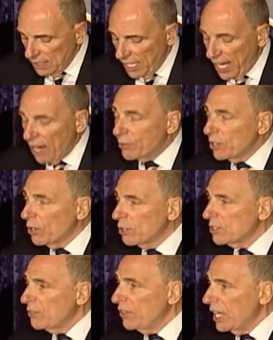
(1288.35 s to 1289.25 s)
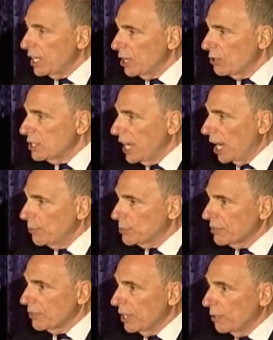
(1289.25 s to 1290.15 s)
after those videotapes
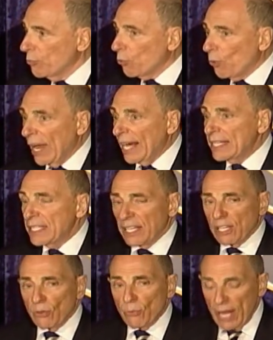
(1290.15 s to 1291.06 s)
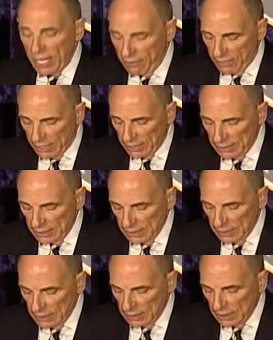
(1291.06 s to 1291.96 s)
of him ranting and raving
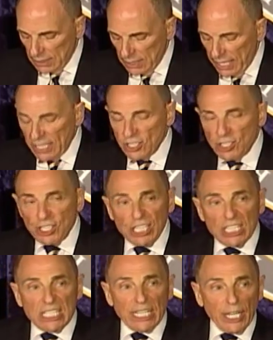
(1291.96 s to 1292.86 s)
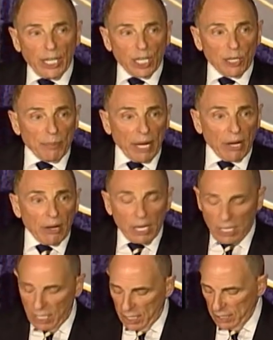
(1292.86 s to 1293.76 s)
and GD-ing
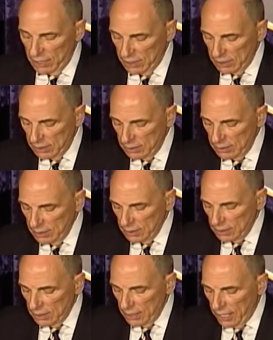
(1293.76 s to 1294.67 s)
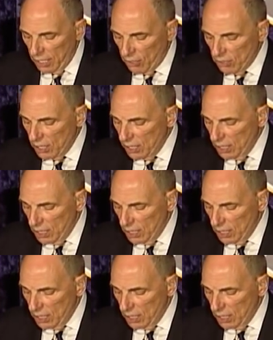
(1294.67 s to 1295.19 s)
America and